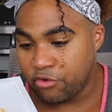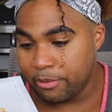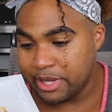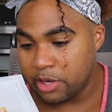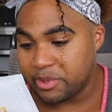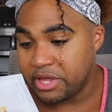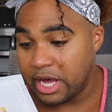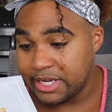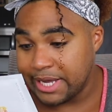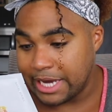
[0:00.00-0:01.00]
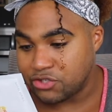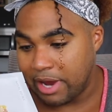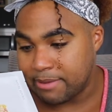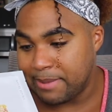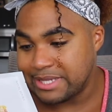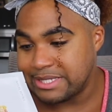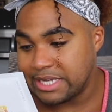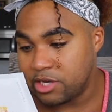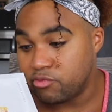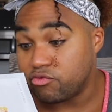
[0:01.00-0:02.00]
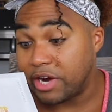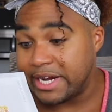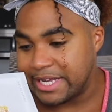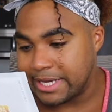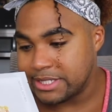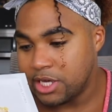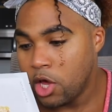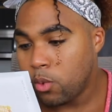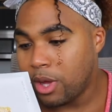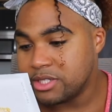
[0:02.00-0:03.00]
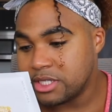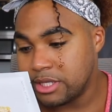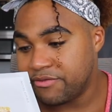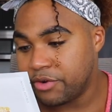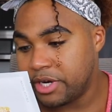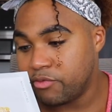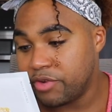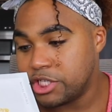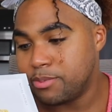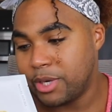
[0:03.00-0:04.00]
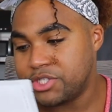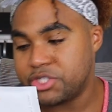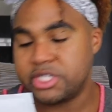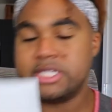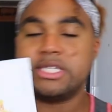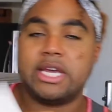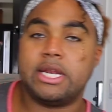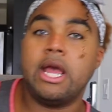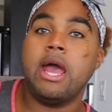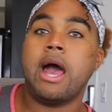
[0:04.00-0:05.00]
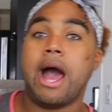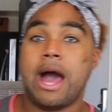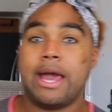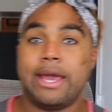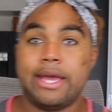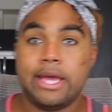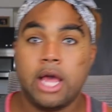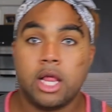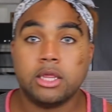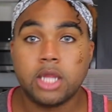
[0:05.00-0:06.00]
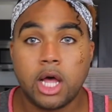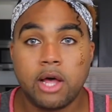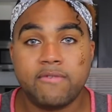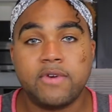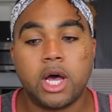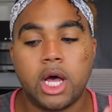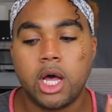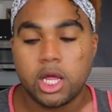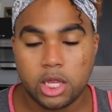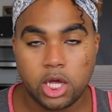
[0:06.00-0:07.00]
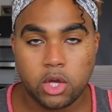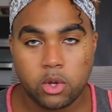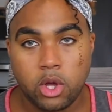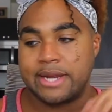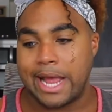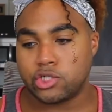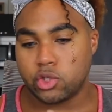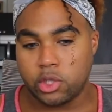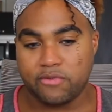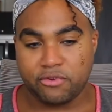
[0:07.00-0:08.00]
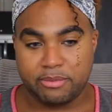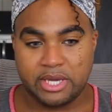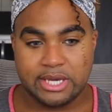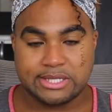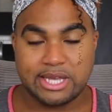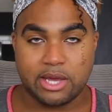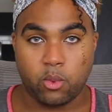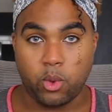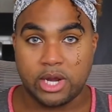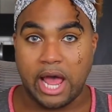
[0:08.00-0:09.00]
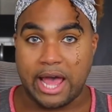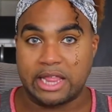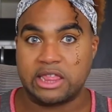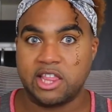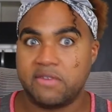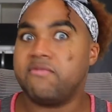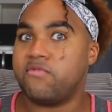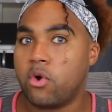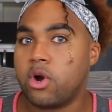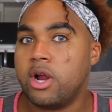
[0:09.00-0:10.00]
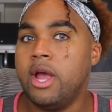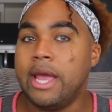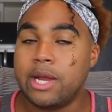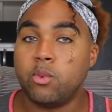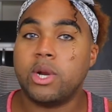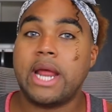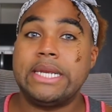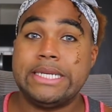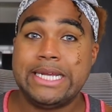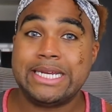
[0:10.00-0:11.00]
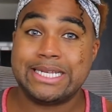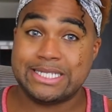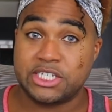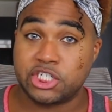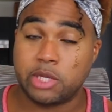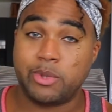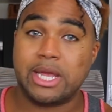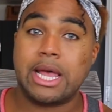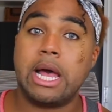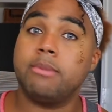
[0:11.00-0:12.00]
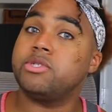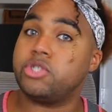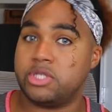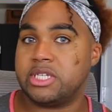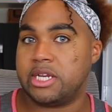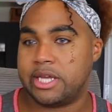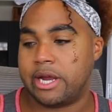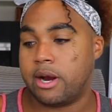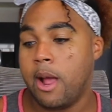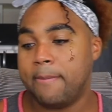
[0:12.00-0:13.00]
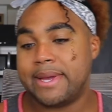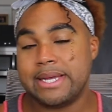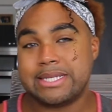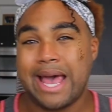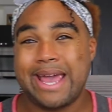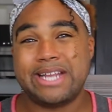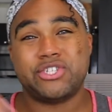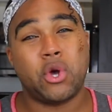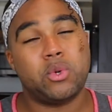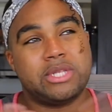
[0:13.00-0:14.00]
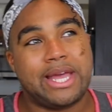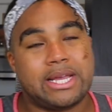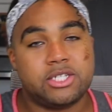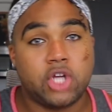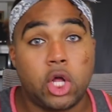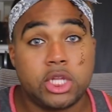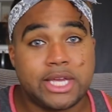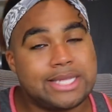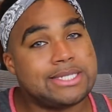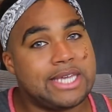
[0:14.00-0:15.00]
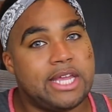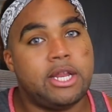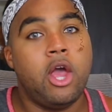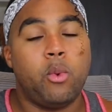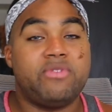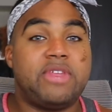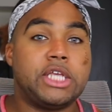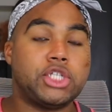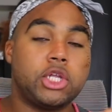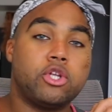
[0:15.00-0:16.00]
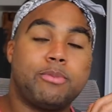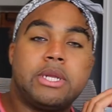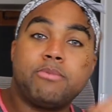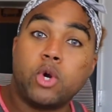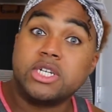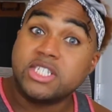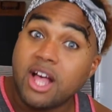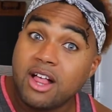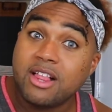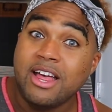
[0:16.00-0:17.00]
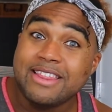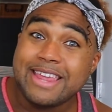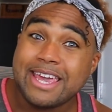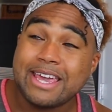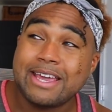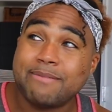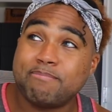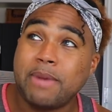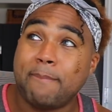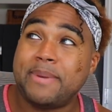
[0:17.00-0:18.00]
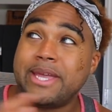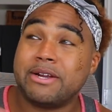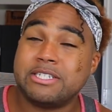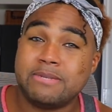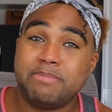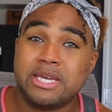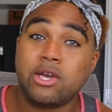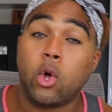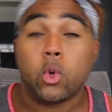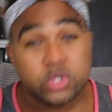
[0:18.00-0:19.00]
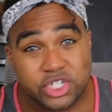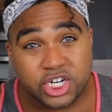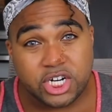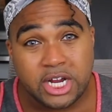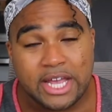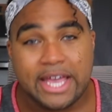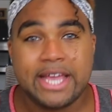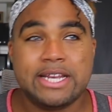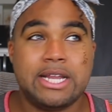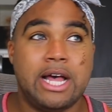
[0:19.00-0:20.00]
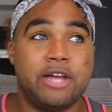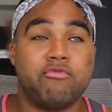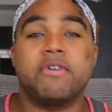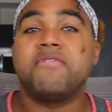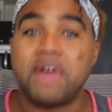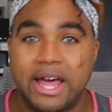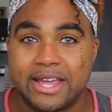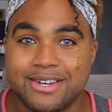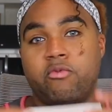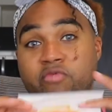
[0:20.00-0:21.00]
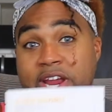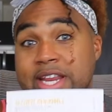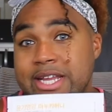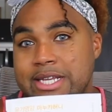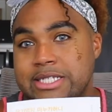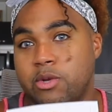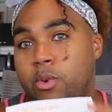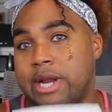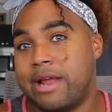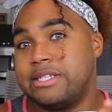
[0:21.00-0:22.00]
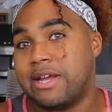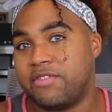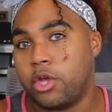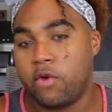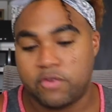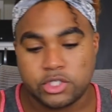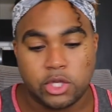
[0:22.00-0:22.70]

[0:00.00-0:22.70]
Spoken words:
Formulated with honey extract makes skin radiant while delivering rich moisture to the skin. I love a glow. A natural glow for me is like what I live for and what I need essentially when it comes to skincare, because I don't like dull looking skin. When things look a little bit more dull, they appear to be older and unrefined. Radiant is the one I definitely go for.